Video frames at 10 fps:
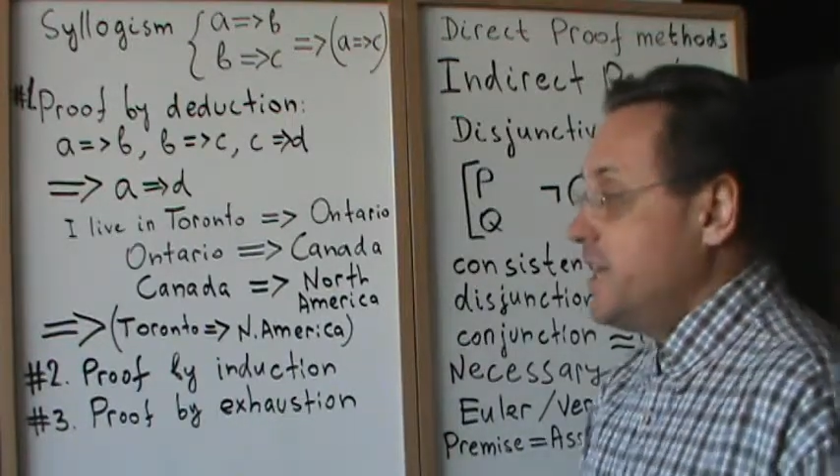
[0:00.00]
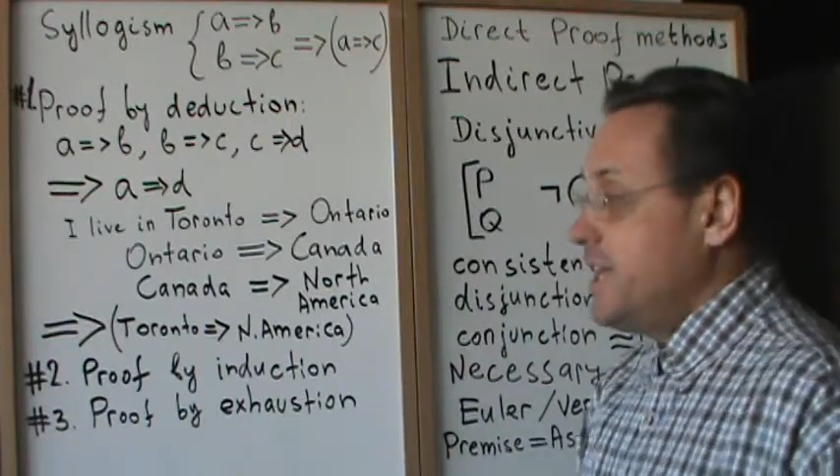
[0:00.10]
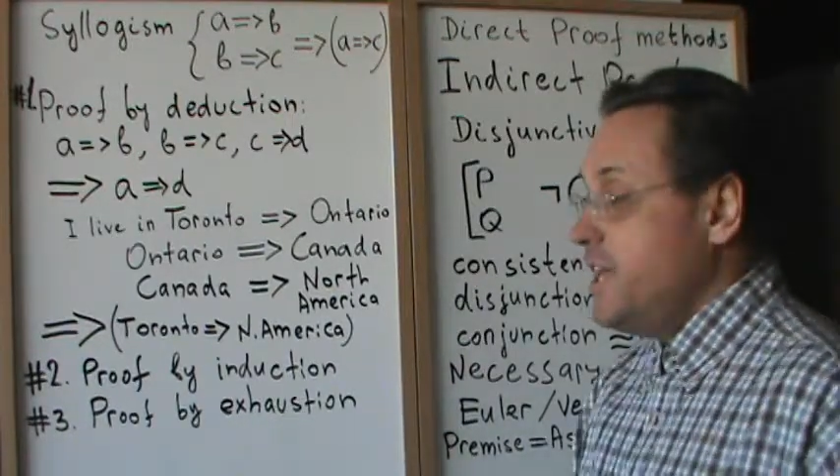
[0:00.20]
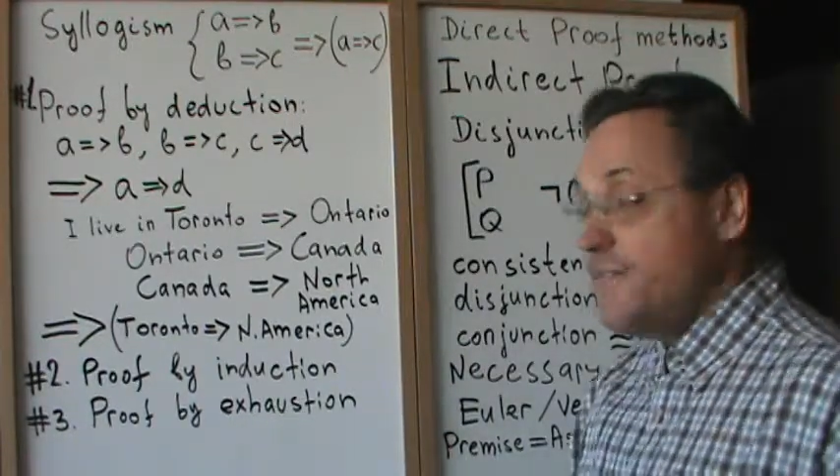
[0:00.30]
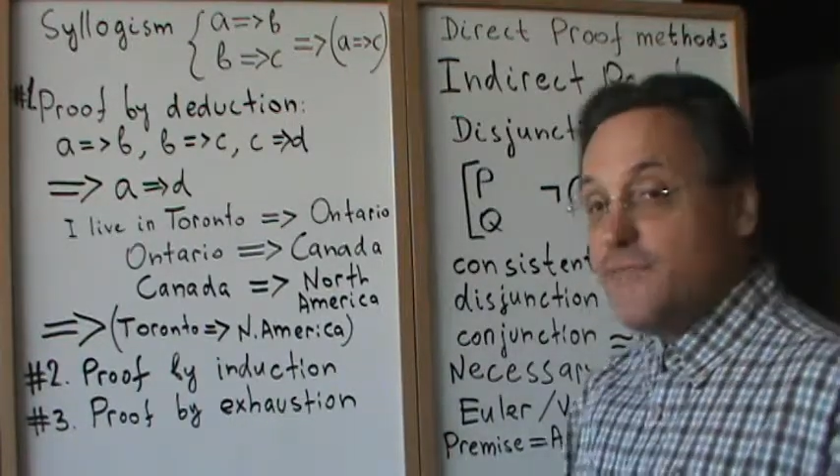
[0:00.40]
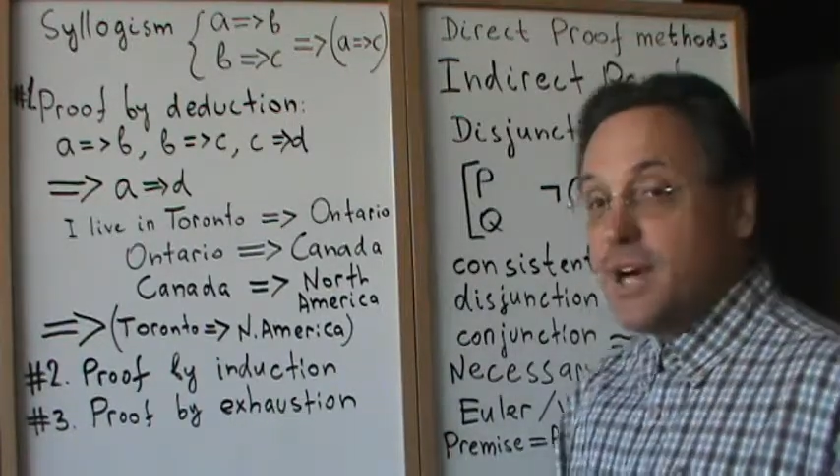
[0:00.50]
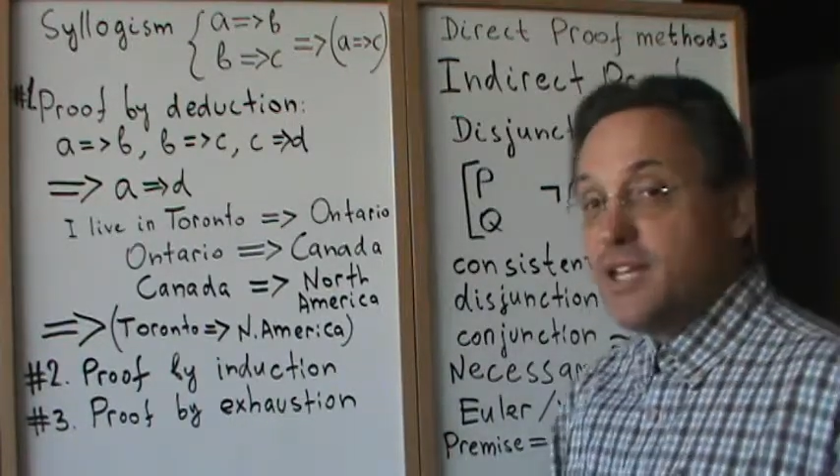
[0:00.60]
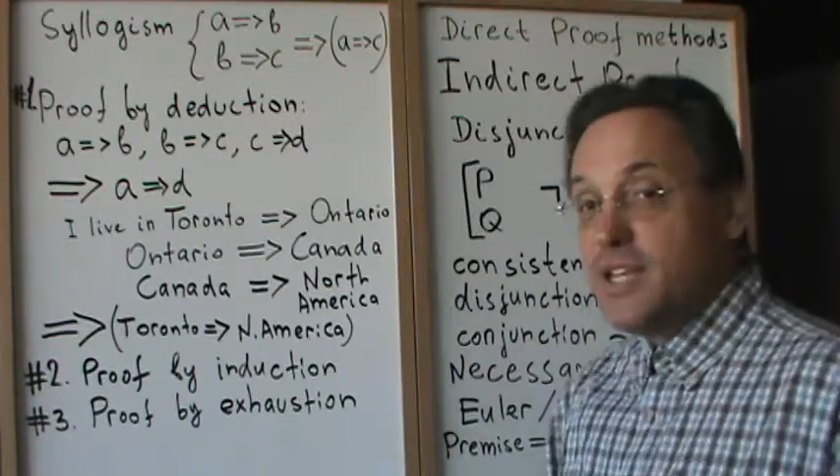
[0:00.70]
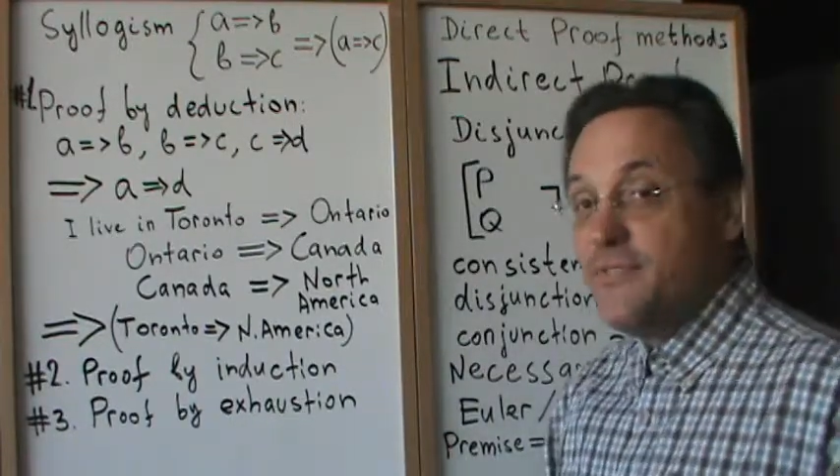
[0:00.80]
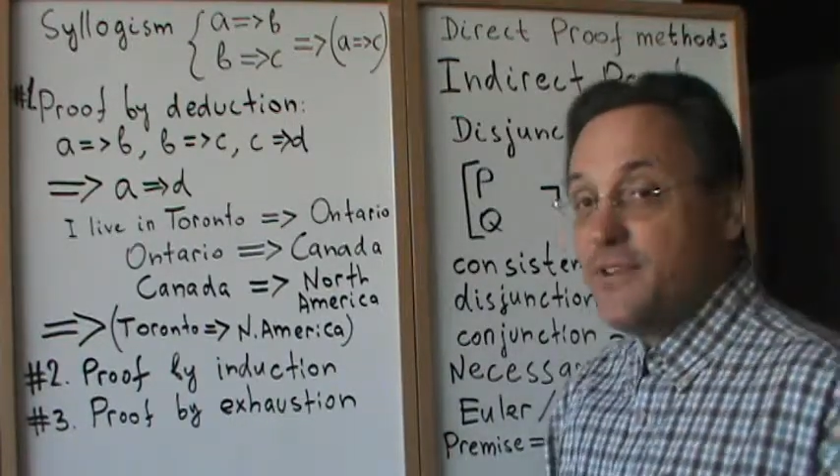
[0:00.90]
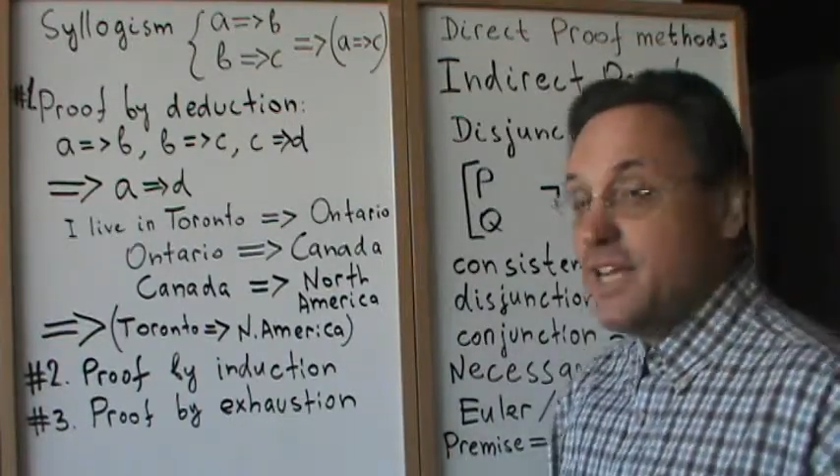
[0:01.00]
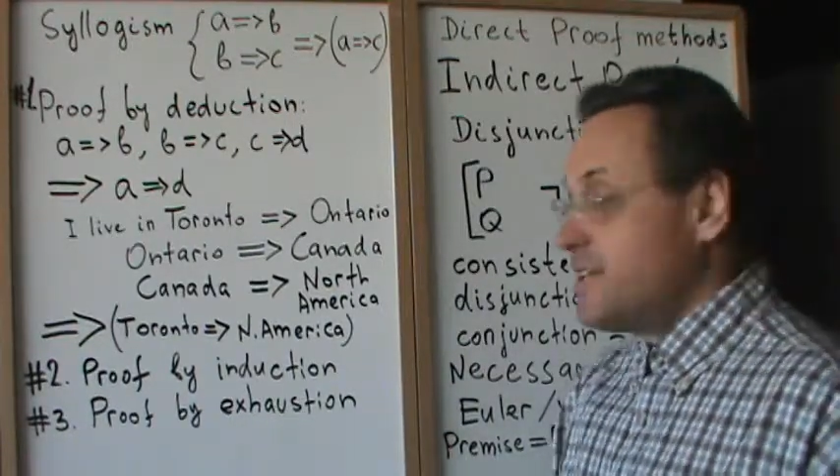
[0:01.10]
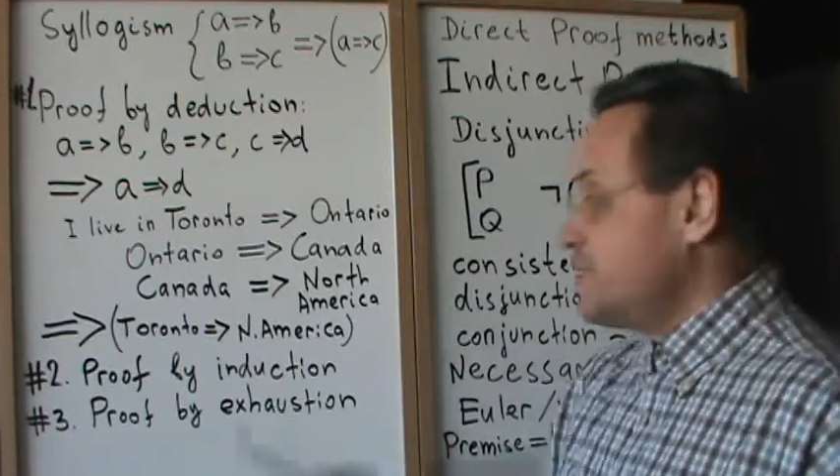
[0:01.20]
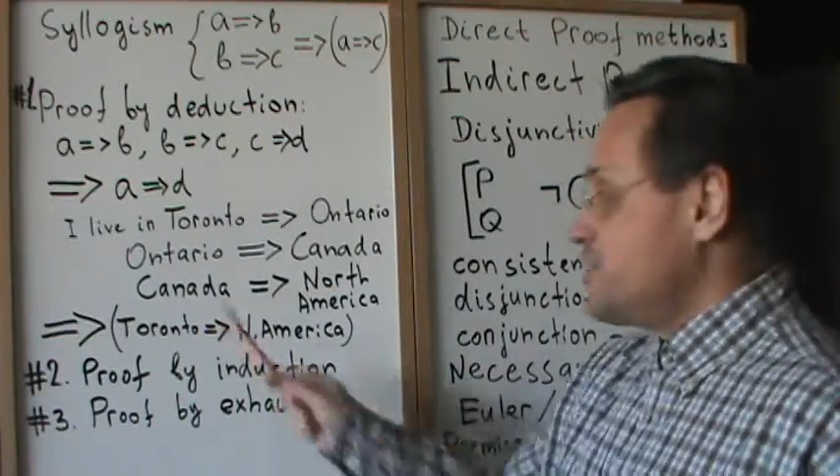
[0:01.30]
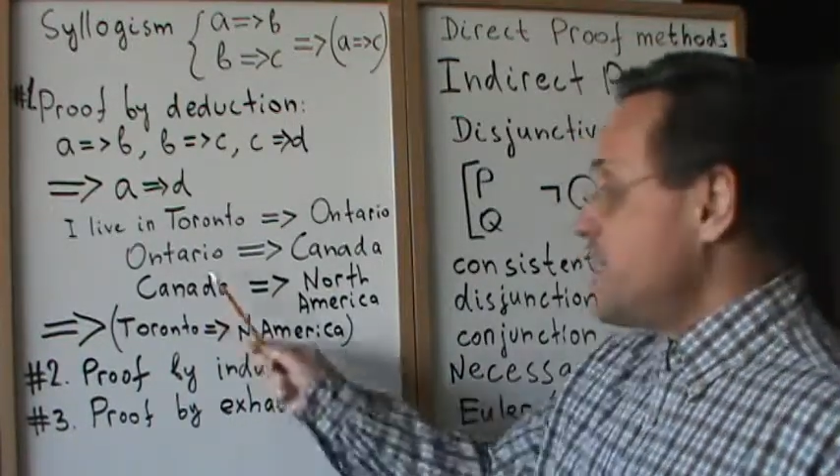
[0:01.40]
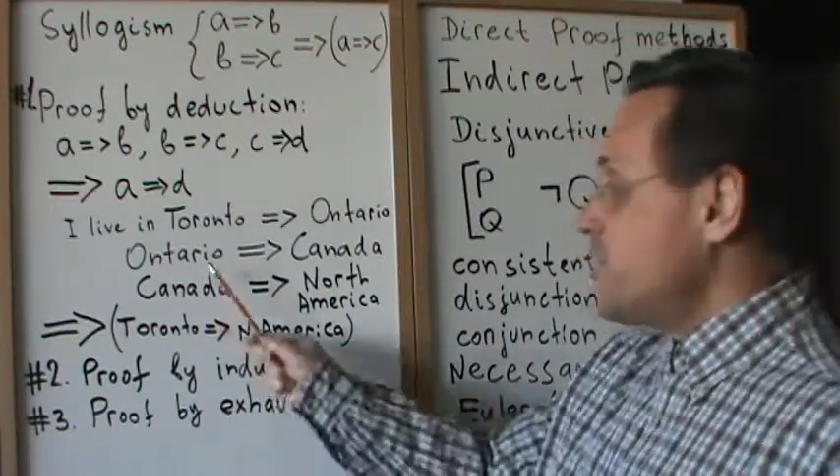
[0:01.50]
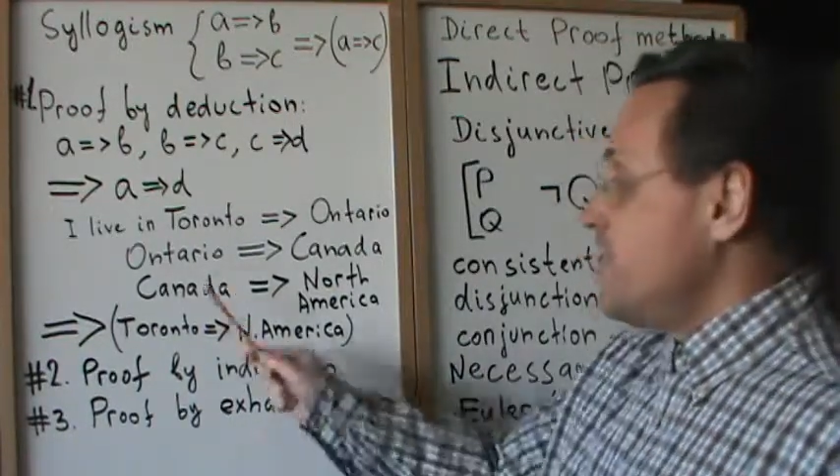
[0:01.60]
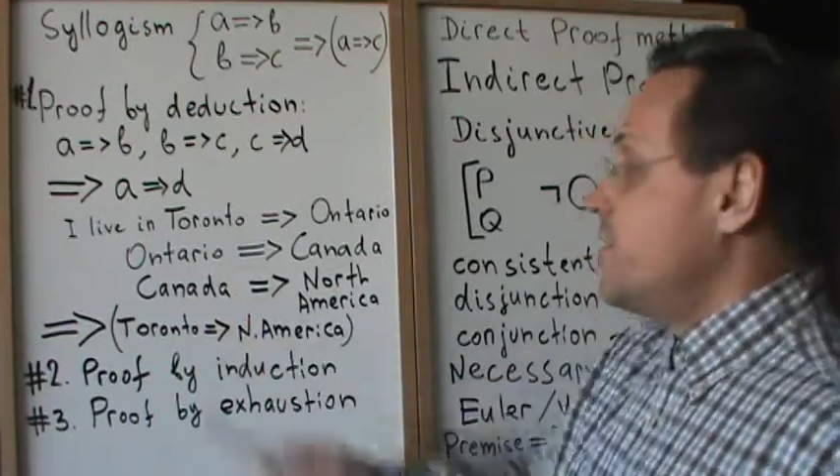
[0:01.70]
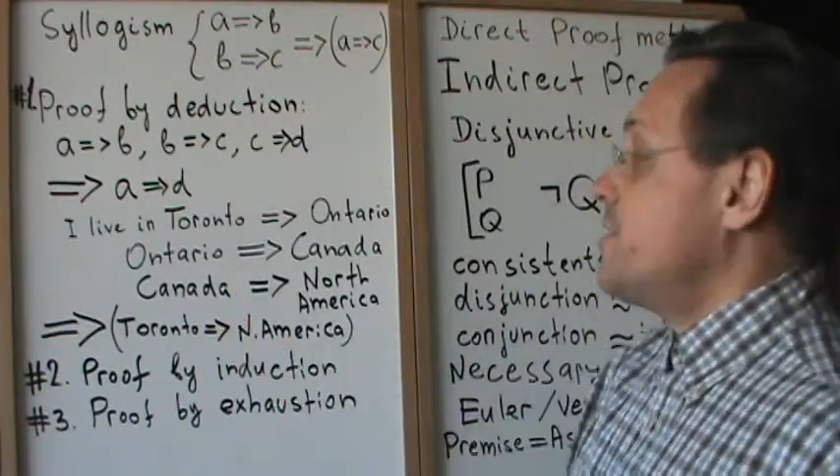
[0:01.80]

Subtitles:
If I live in Ontario,